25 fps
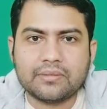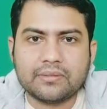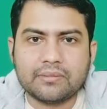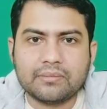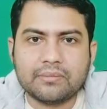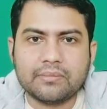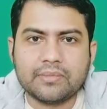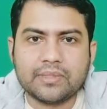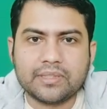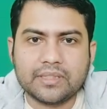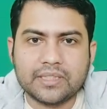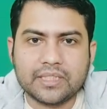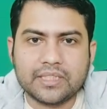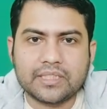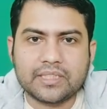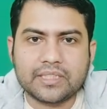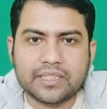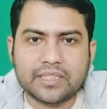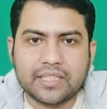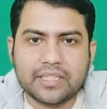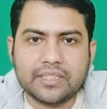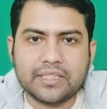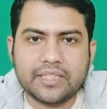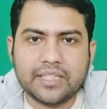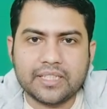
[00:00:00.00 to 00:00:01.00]

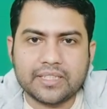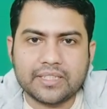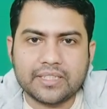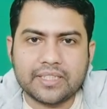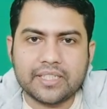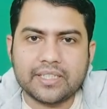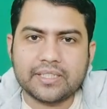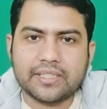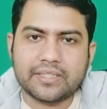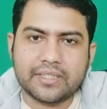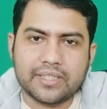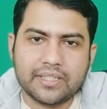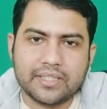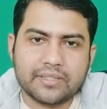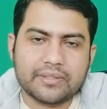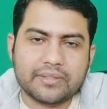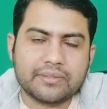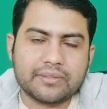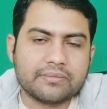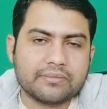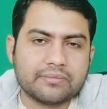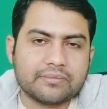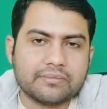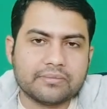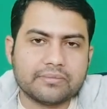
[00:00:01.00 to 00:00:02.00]
6K.
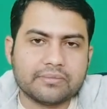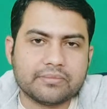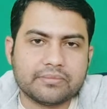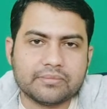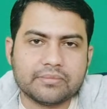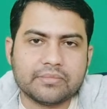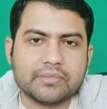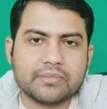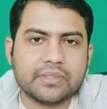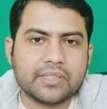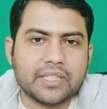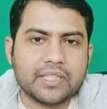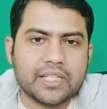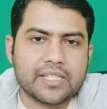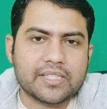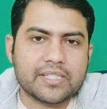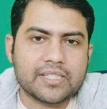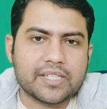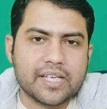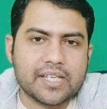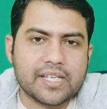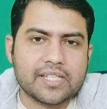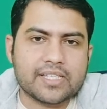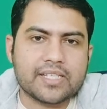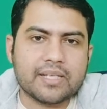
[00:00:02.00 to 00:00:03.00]
Yes,
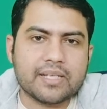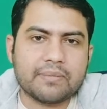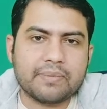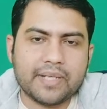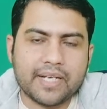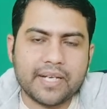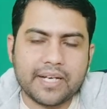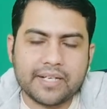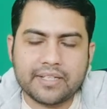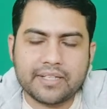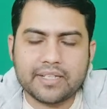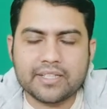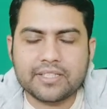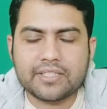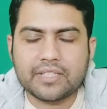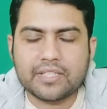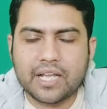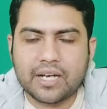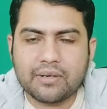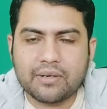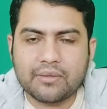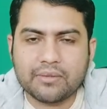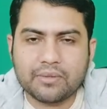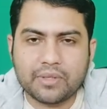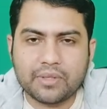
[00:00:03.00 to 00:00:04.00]
definitely. It's
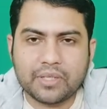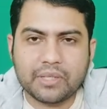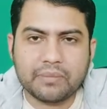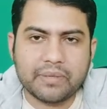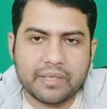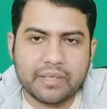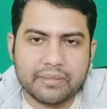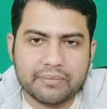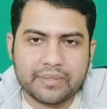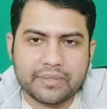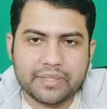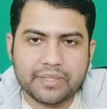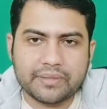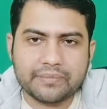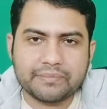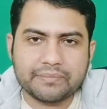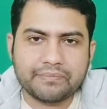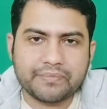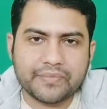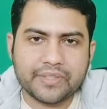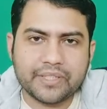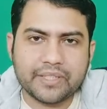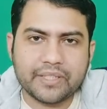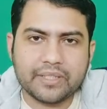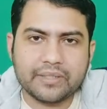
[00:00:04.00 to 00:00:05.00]
around 25K.
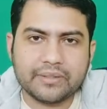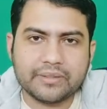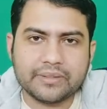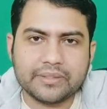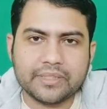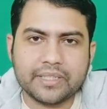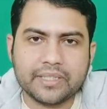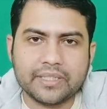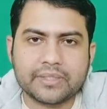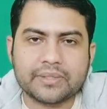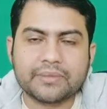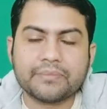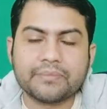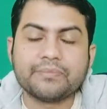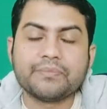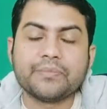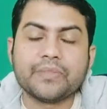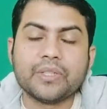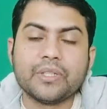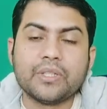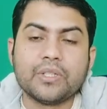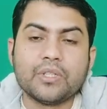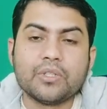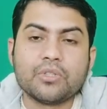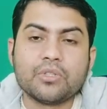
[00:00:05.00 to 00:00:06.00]
Yes.
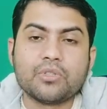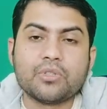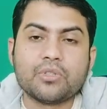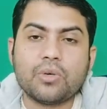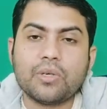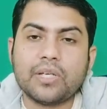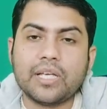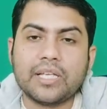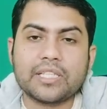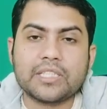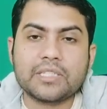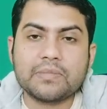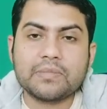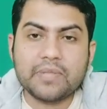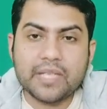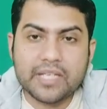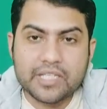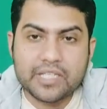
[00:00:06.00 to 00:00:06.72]
So SBI